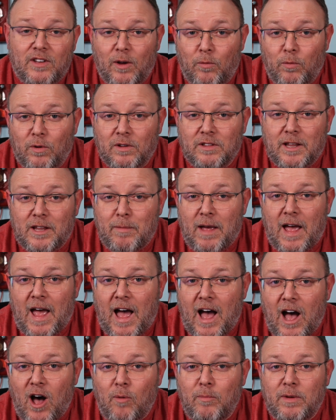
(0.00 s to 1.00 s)
it will limit
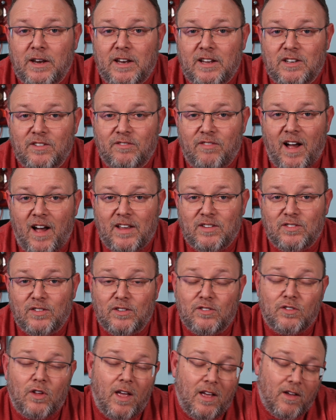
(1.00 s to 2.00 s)
how many
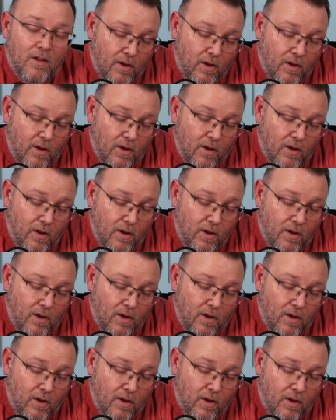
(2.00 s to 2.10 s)
devices